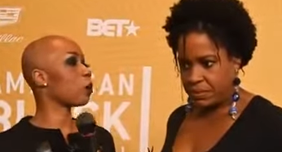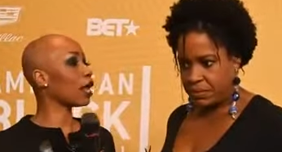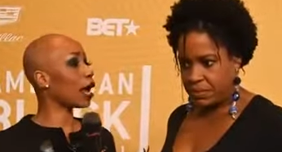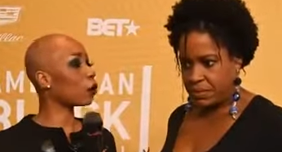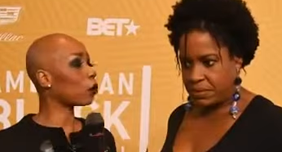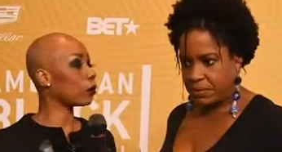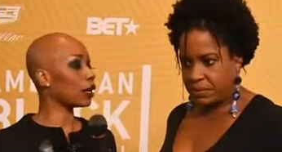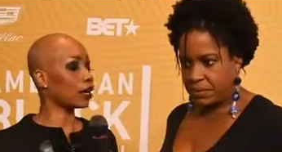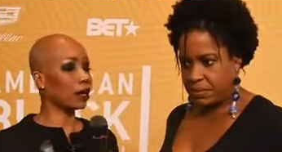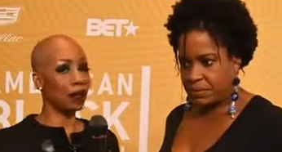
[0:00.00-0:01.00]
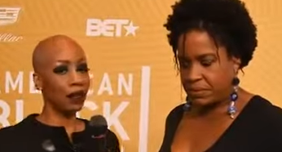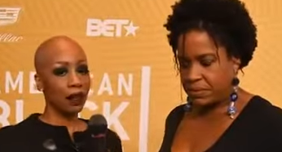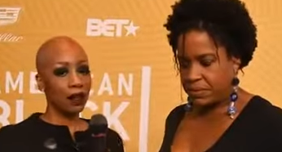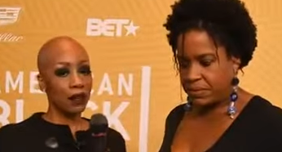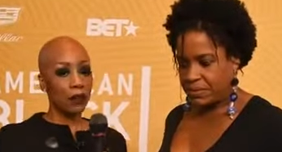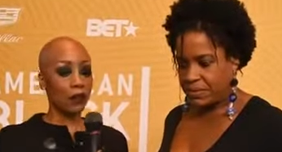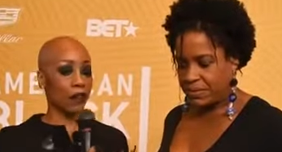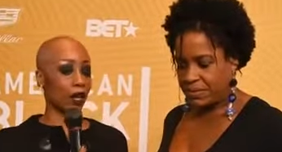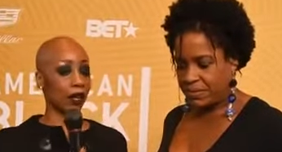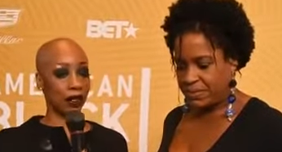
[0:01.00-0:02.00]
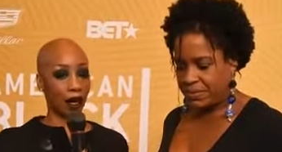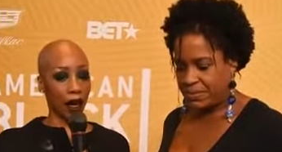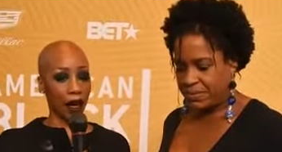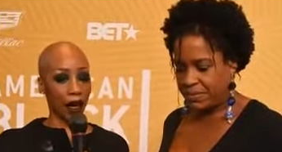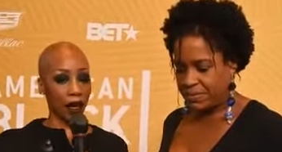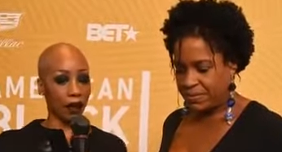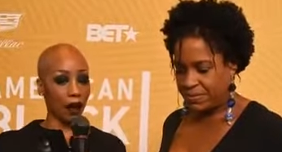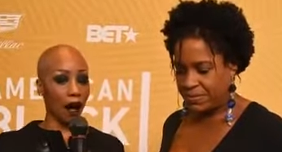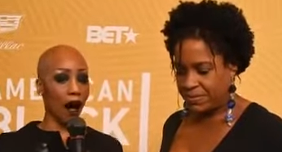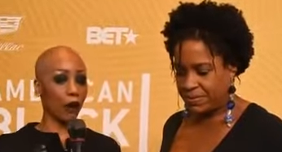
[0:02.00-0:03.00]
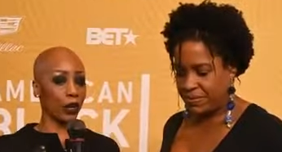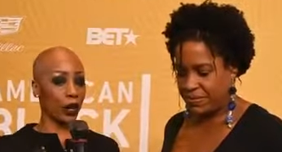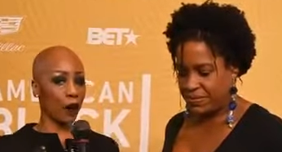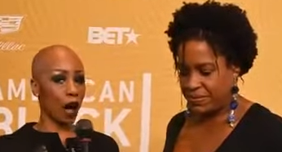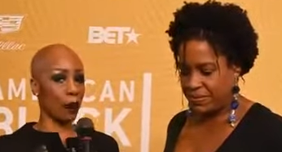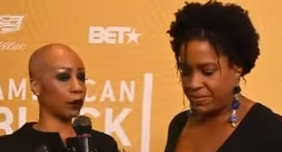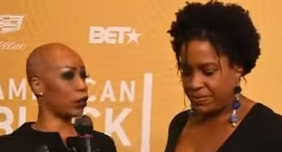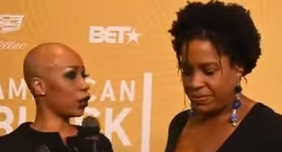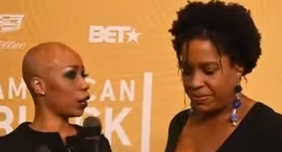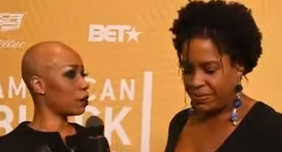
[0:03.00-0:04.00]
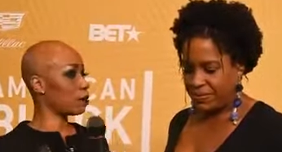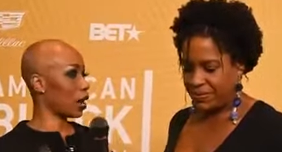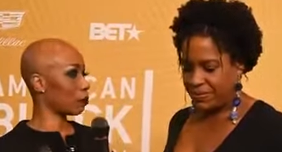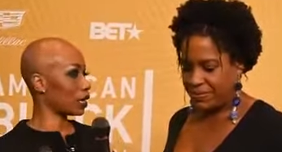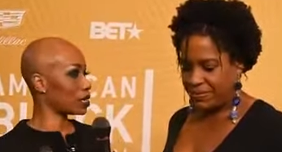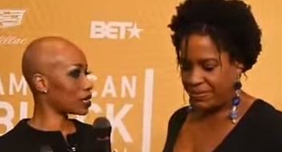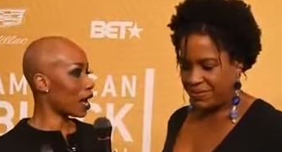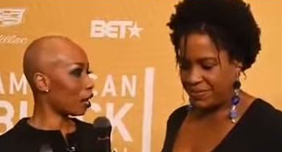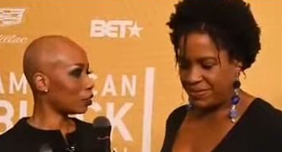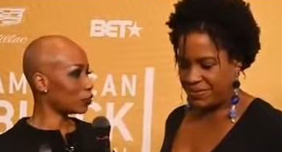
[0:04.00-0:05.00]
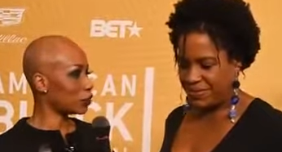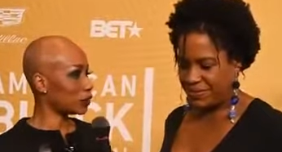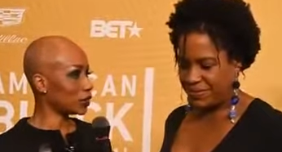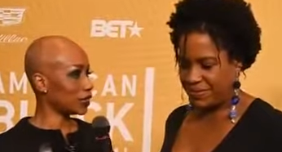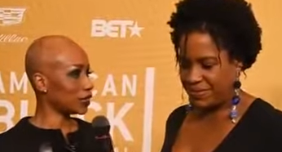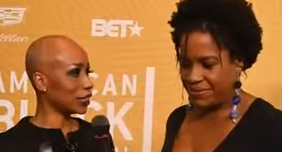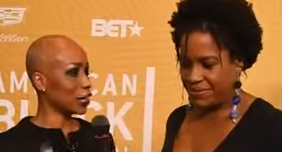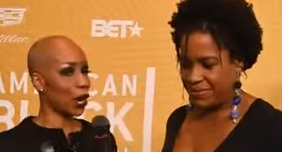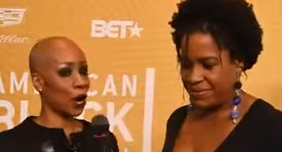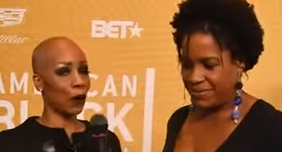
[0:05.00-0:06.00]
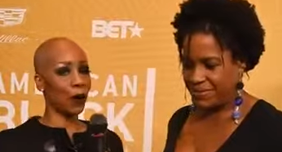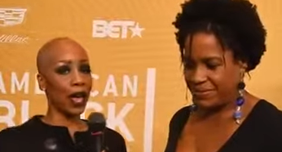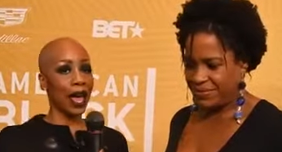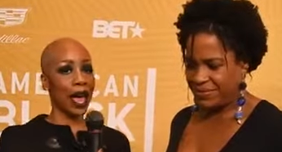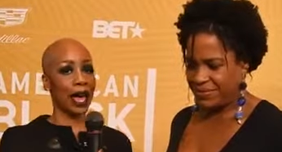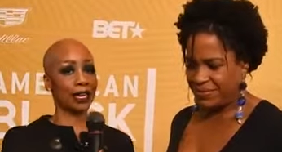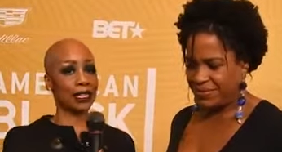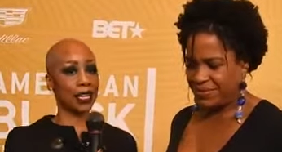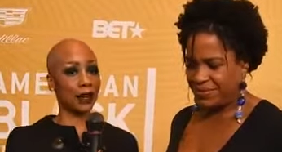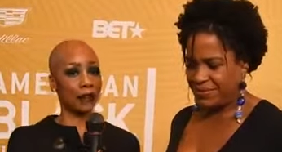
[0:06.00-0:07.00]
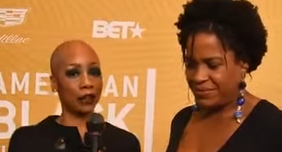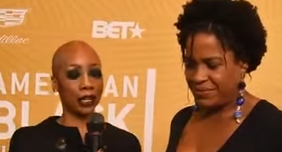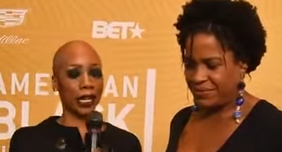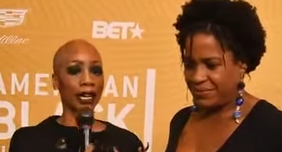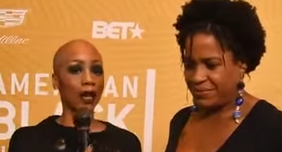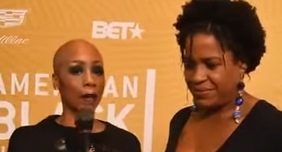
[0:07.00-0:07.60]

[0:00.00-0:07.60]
Speaker 1: black woman feeling like, oh, you know, I'm good by myself? you know, and as if needing a